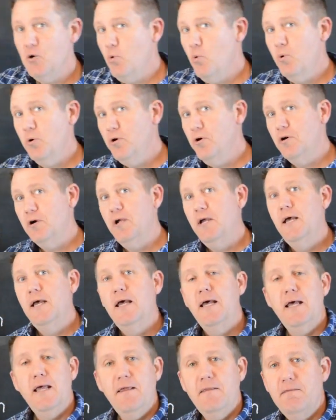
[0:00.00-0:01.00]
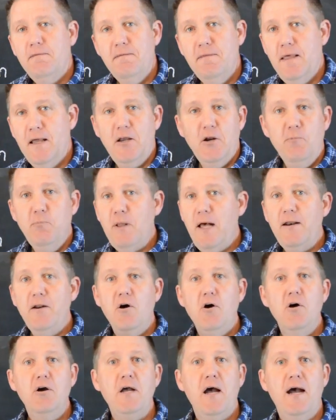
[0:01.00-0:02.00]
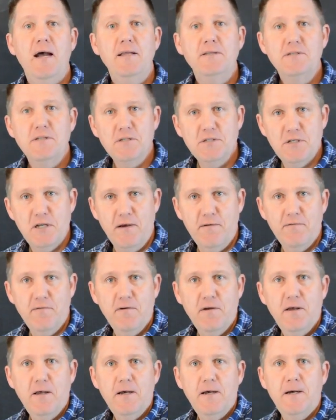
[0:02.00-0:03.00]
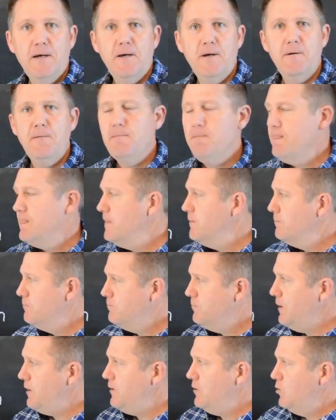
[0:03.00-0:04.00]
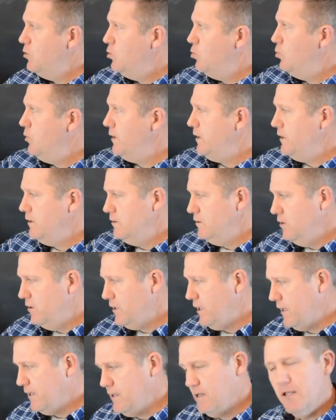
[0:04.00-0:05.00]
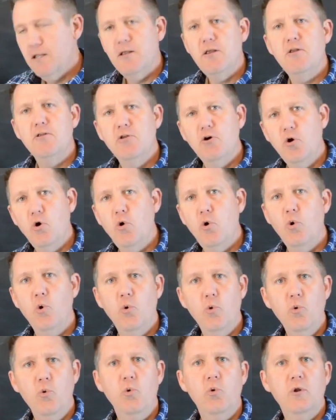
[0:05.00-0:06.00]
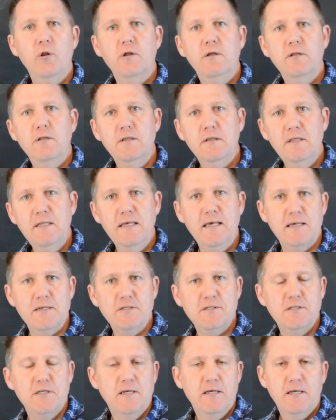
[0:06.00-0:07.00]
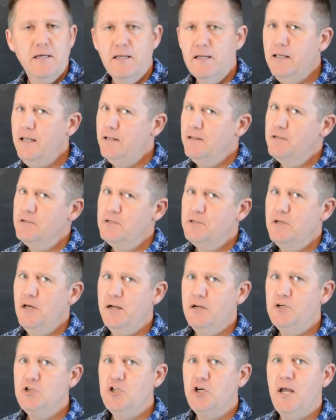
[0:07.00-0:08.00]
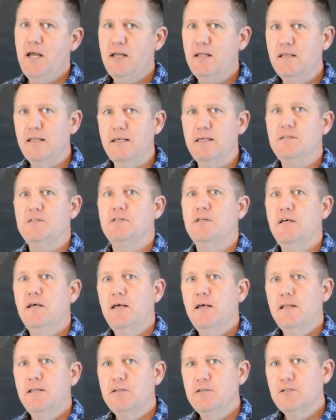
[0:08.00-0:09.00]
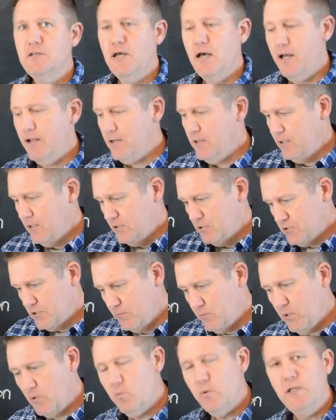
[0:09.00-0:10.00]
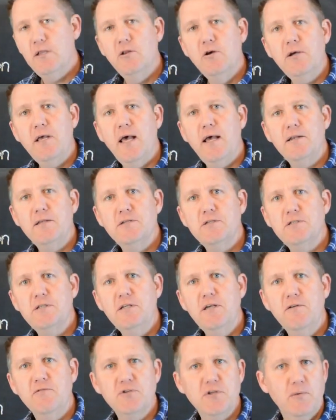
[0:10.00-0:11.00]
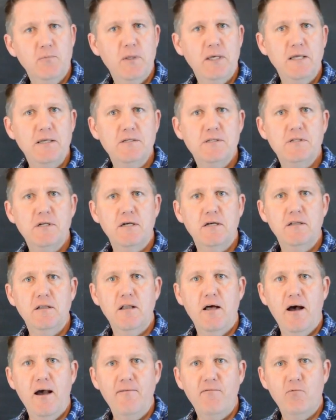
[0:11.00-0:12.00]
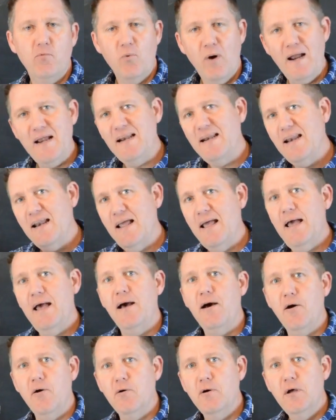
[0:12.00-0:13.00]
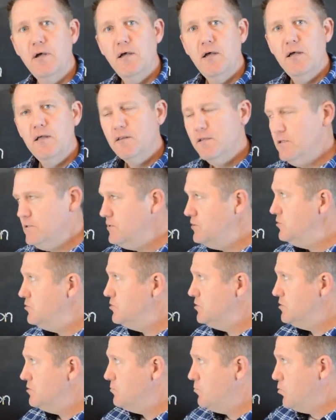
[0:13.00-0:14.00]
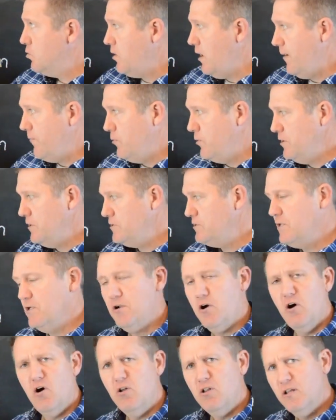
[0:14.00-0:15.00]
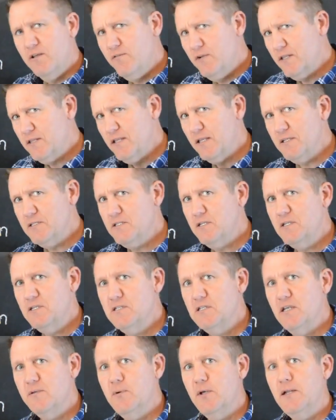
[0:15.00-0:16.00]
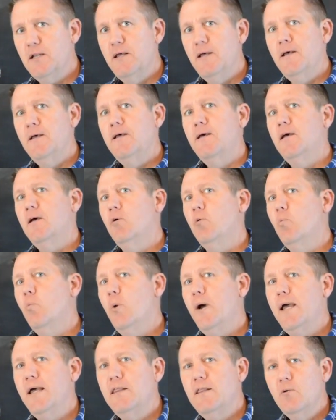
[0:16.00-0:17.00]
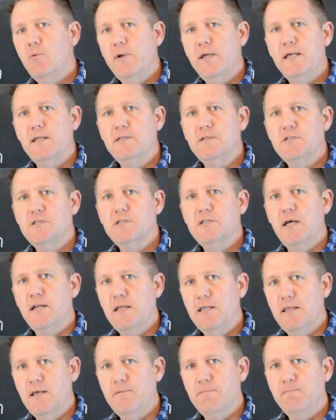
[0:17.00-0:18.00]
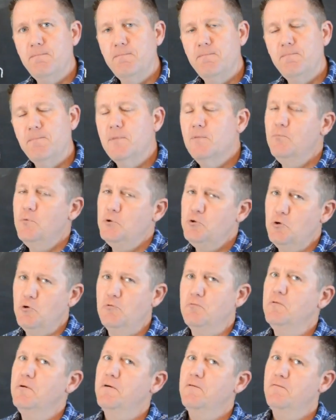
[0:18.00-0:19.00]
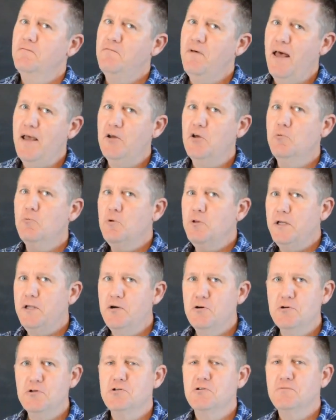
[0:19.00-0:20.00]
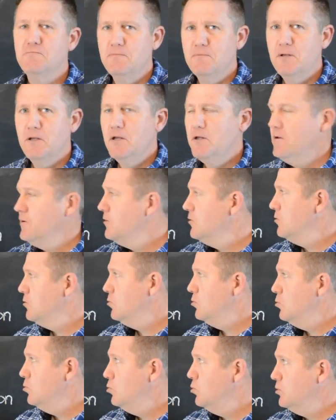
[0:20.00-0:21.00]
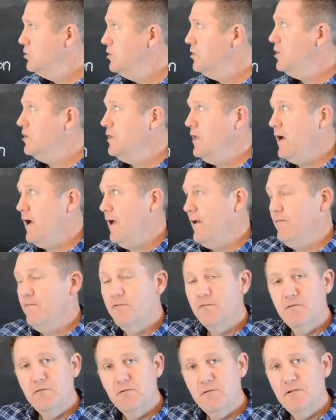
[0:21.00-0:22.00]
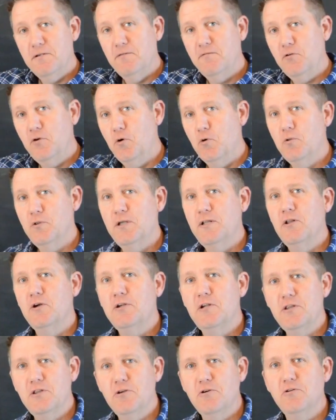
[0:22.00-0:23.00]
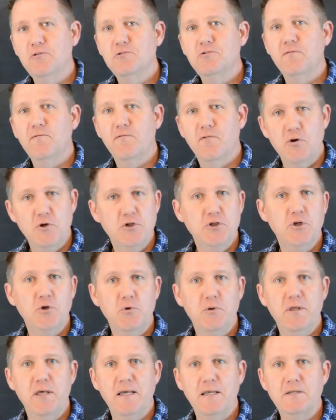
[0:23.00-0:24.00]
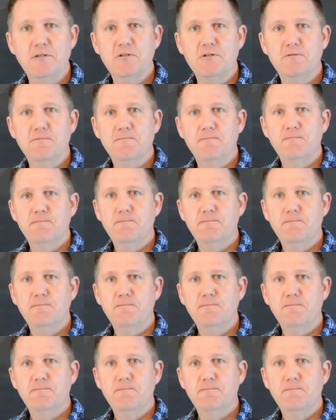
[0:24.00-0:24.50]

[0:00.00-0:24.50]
order, they could apply to all kinds of stuff. But we need to look at the whole list. And again, this is not a checklist. This is not something we look at to see if something is alive right now. This is just properties that all living things exhibit, a way that we can study them. But true, vacuum cleaners would look alive if you only looked at those first 2 things.